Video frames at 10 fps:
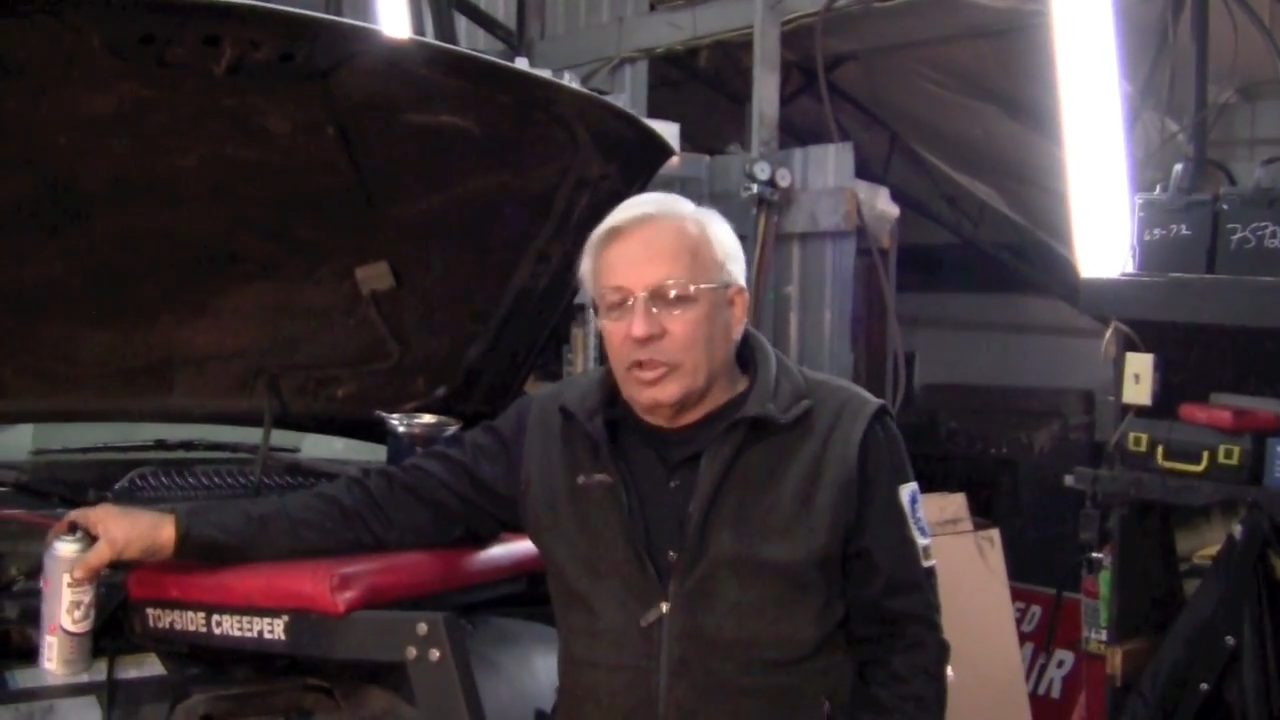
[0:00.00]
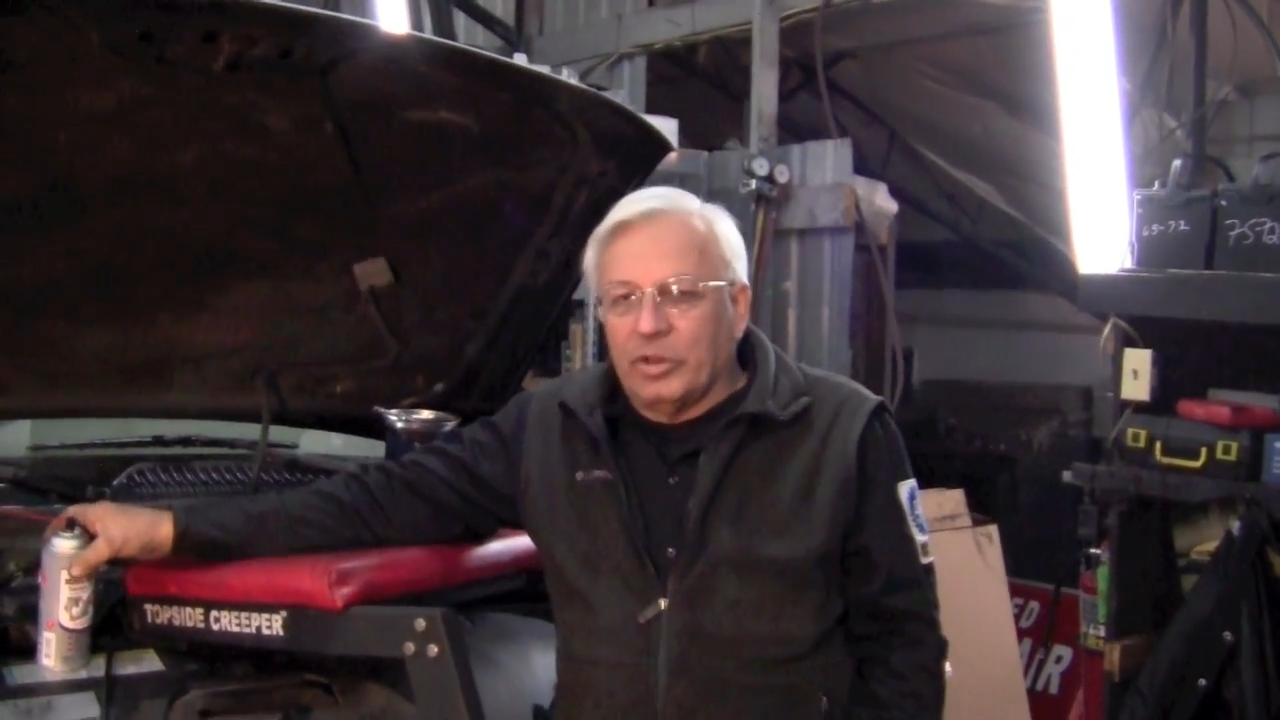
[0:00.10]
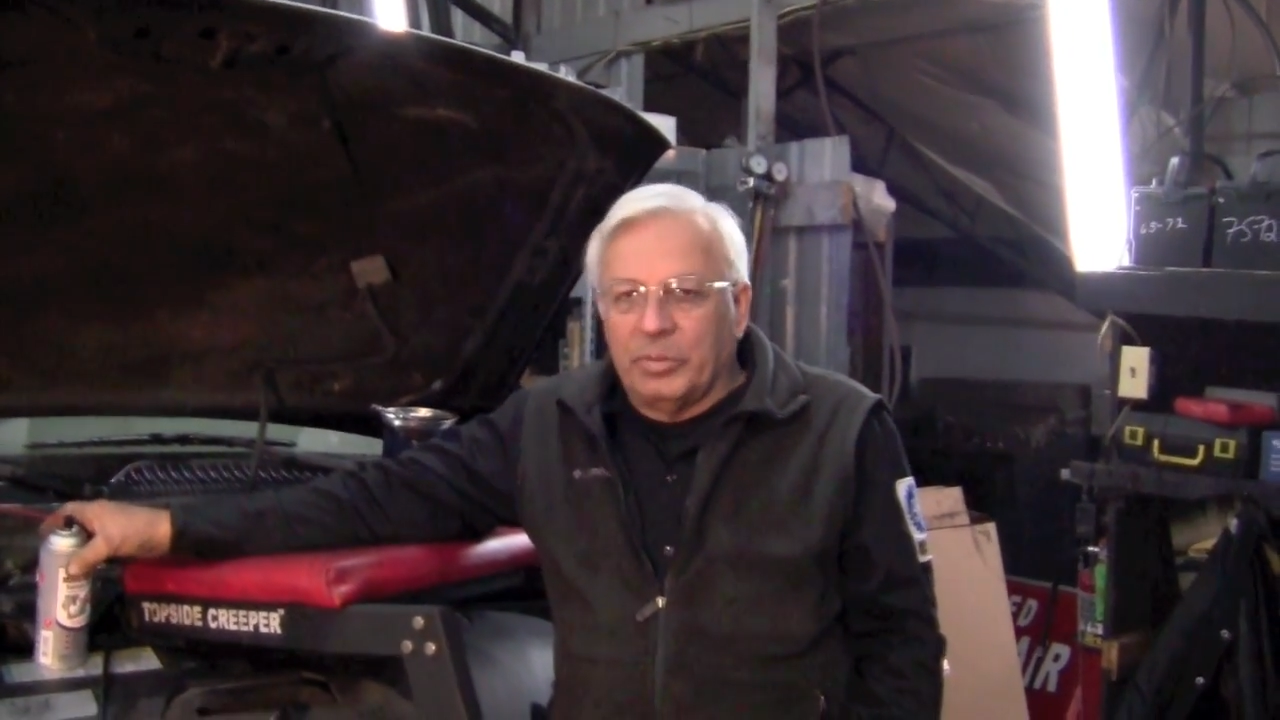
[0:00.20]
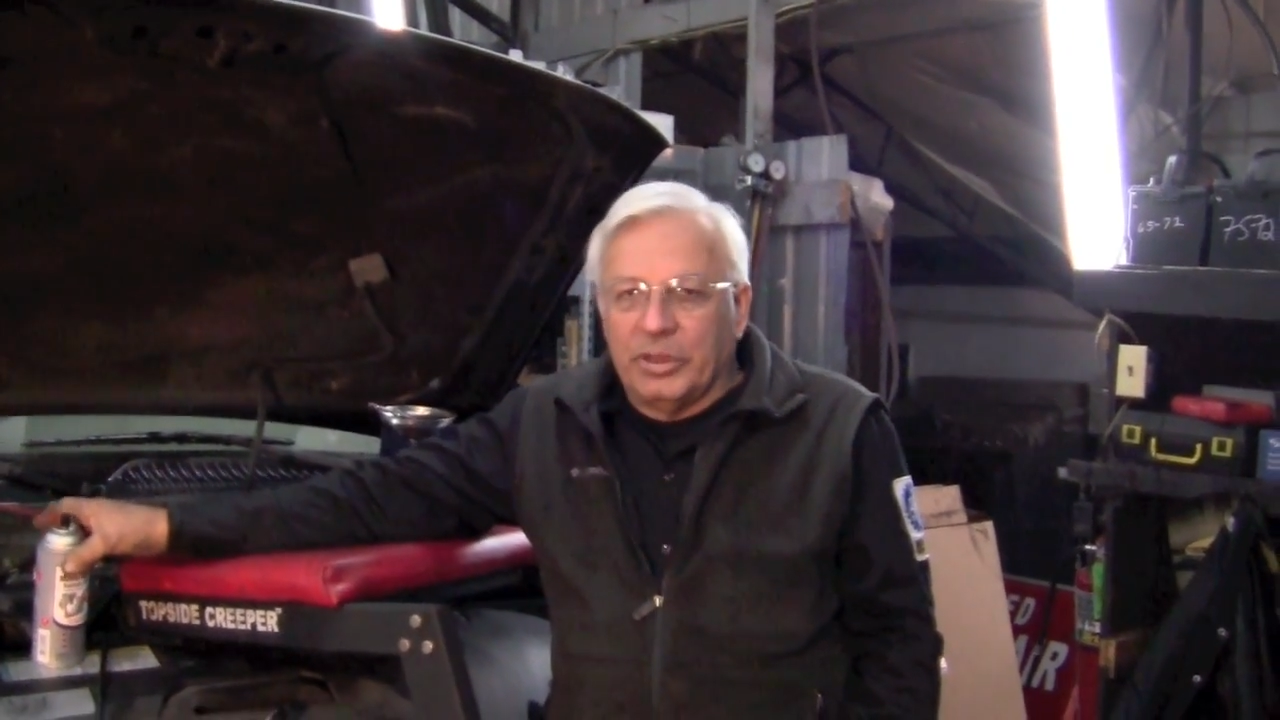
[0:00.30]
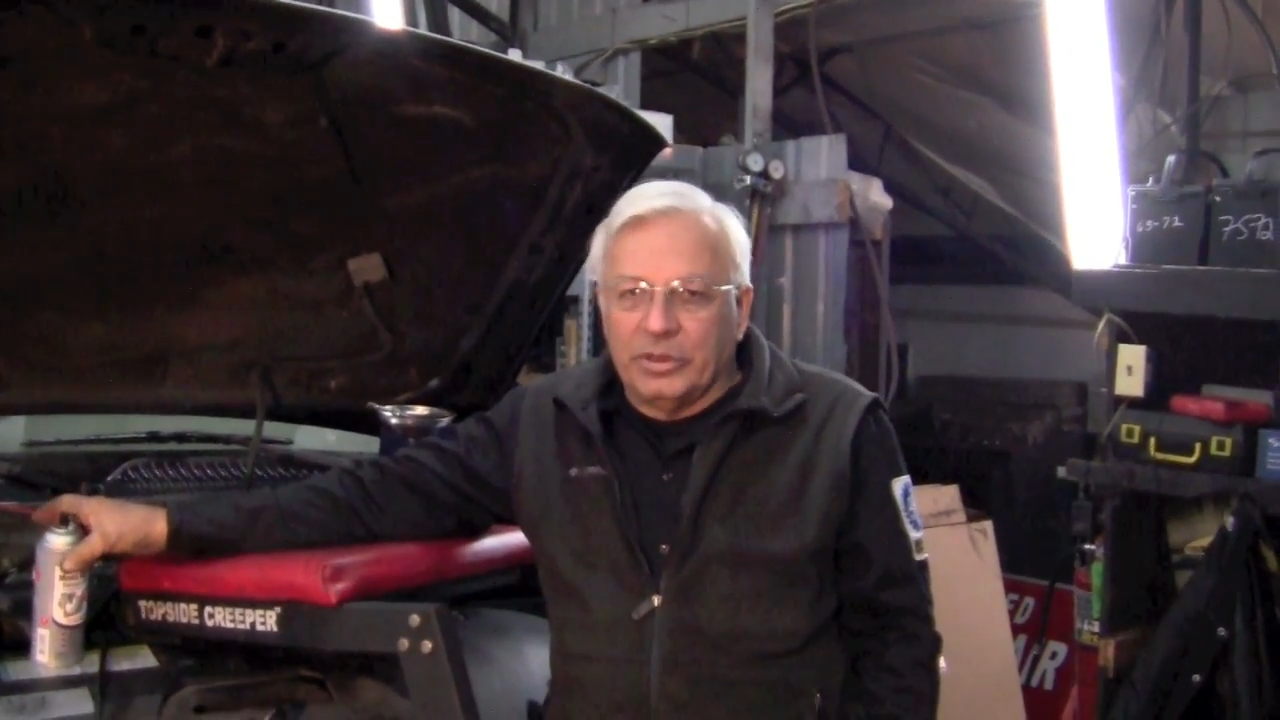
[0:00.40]

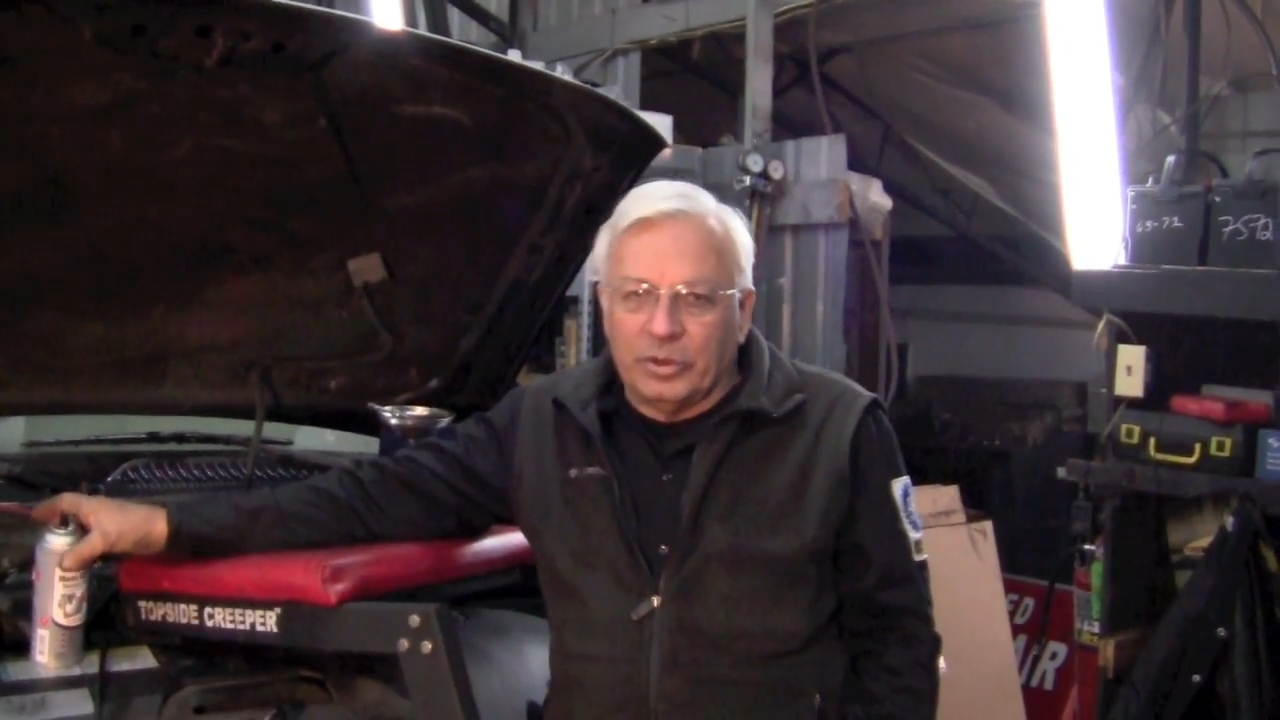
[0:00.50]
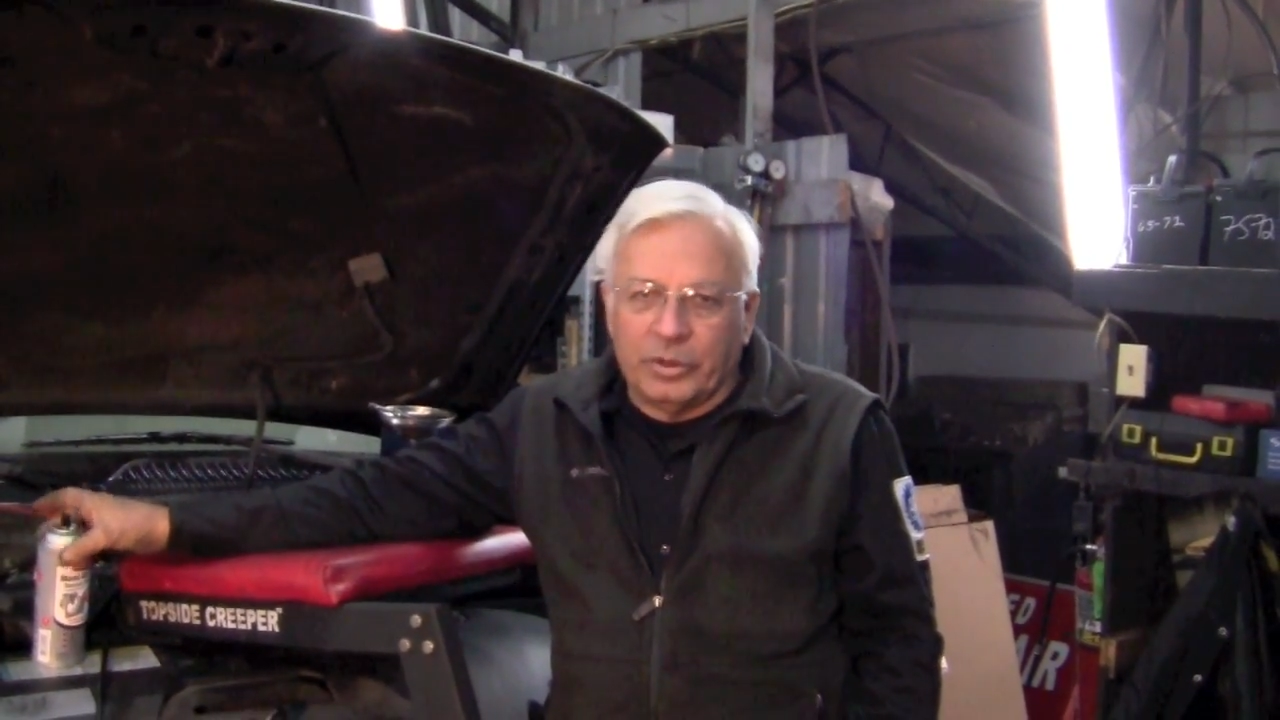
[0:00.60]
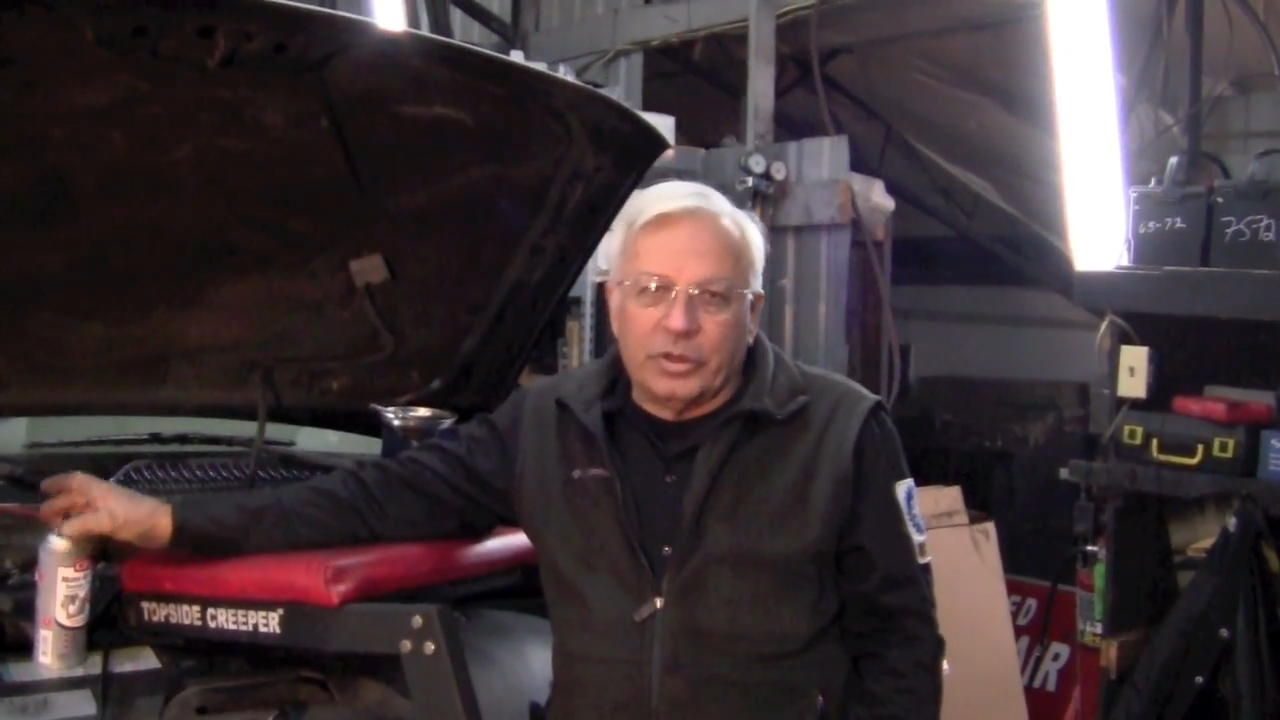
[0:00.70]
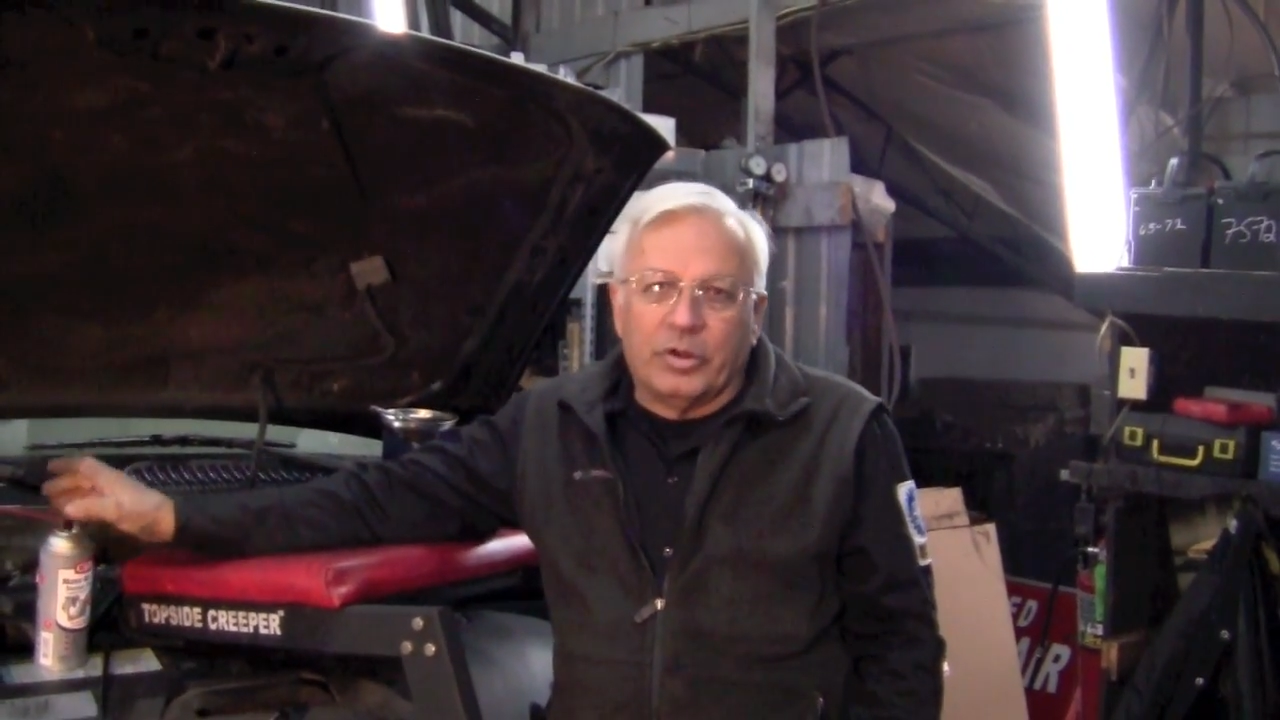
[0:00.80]
could be a dirty